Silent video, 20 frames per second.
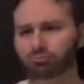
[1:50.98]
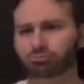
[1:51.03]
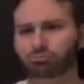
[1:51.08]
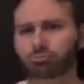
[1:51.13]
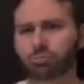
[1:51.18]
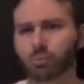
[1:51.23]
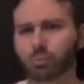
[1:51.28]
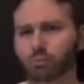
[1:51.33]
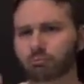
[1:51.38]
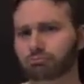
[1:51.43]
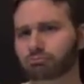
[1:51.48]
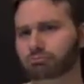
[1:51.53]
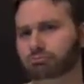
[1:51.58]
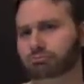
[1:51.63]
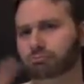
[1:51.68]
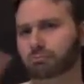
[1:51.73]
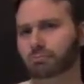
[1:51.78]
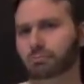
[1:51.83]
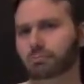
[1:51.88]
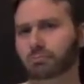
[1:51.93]
And yet,
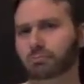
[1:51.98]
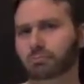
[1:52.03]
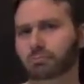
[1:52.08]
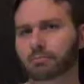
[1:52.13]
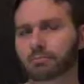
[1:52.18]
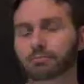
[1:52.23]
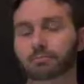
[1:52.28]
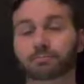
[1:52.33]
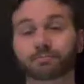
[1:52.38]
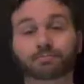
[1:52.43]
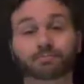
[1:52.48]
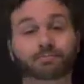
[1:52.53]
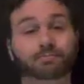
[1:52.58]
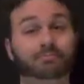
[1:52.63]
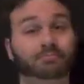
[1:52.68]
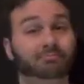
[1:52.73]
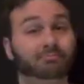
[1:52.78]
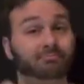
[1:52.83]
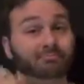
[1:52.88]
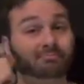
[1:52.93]
we don't take
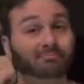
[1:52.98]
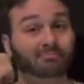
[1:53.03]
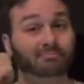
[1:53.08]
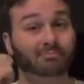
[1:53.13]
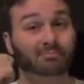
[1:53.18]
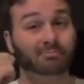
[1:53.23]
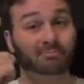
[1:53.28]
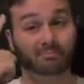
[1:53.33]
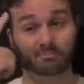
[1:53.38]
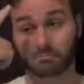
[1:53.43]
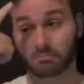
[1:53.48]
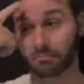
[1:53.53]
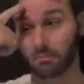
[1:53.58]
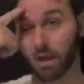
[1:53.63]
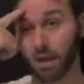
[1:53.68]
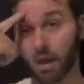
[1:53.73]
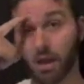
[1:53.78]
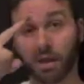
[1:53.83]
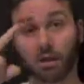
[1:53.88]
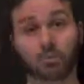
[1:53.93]
any time out
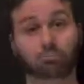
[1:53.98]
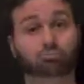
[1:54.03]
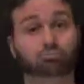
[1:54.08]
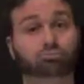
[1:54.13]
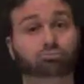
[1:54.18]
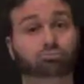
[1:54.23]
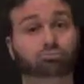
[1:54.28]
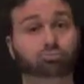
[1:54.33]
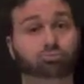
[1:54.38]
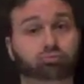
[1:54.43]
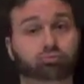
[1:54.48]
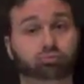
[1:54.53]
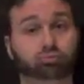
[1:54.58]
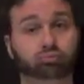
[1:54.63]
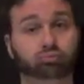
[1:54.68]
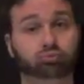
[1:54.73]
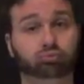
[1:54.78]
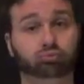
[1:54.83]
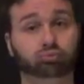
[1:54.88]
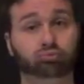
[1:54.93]
to look after it.
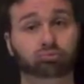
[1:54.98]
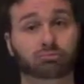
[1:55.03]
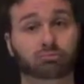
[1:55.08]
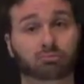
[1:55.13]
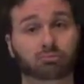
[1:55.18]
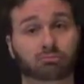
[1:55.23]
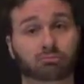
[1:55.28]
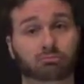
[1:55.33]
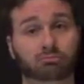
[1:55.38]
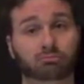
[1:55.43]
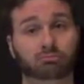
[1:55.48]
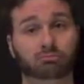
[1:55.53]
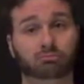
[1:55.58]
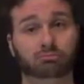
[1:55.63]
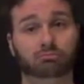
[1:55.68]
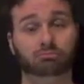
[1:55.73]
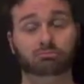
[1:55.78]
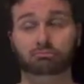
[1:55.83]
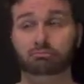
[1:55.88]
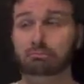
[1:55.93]
In fact, we
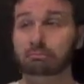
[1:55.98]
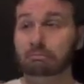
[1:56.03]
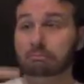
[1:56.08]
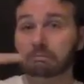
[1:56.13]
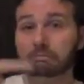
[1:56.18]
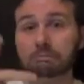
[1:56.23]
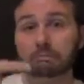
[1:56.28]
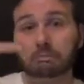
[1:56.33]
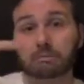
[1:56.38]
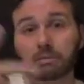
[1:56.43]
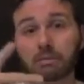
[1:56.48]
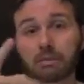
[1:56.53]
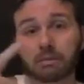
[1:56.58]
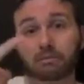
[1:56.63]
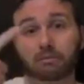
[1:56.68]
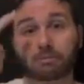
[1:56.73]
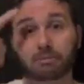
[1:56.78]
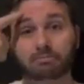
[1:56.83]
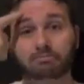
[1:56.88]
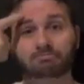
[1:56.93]
spend more time looking
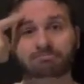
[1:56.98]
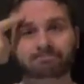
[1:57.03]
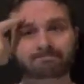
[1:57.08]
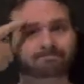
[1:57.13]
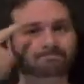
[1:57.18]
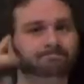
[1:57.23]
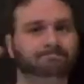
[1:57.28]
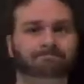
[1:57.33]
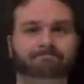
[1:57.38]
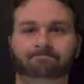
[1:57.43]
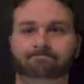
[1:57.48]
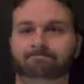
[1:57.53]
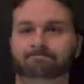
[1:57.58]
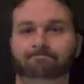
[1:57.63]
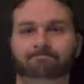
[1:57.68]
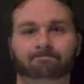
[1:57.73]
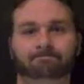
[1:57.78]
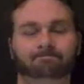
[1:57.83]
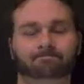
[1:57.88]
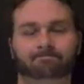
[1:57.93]
after our
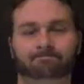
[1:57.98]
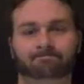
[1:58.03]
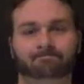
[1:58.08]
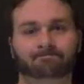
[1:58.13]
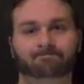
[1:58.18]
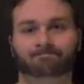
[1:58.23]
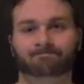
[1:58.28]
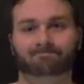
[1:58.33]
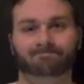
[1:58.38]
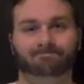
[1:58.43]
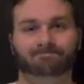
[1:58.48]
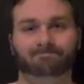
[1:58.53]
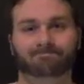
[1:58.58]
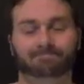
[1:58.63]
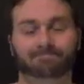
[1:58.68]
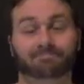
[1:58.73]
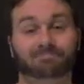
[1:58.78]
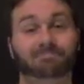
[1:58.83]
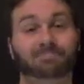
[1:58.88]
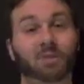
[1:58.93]
cars, our clothes,
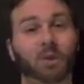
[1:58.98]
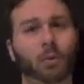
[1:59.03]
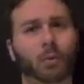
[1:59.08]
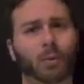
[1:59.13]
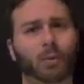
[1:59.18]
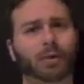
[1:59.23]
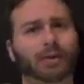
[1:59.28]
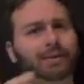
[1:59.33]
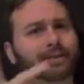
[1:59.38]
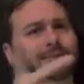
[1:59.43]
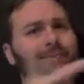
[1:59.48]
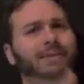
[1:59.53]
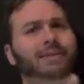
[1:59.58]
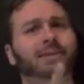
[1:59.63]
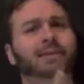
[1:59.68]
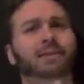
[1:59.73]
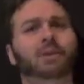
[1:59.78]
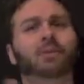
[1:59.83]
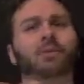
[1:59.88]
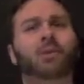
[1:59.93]
and our hair
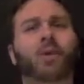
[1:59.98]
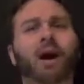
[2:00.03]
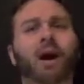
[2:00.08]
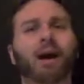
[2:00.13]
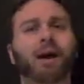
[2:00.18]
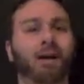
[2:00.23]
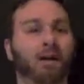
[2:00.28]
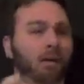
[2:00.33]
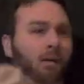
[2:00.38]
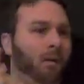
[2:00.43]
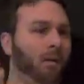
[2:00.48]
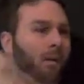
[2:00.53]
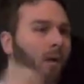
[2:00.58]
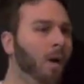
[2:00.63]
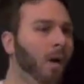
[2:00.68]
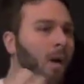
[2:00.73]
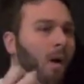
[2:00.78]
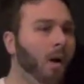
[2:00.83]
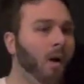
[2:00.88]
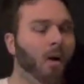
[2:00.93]
than we... Okay, maybe
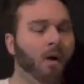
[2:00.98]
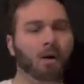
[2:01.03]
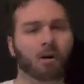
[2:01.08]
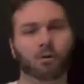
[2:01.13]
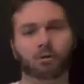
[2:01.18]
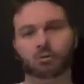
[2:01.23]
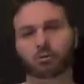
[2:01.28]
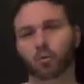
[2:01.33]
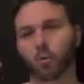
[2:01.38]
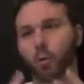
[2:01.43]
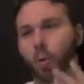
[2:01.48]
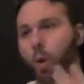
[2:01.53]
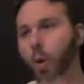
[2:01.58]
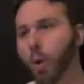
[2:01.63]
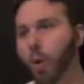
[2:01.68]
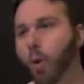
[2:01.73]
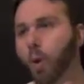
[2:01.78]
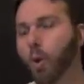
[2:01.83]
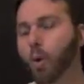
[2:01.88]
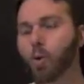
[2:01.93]
not our hair, but
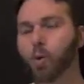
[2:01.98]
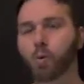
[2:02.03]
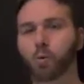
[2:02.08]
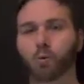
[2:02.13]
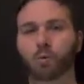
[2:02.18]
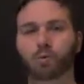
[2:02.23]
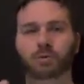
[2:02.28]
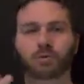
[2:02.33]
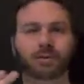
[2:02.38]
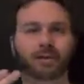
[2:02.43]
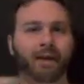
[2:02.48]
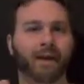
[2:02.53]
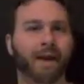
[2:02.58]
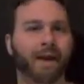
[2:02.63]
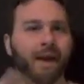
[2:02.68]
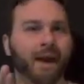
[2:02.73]
you see where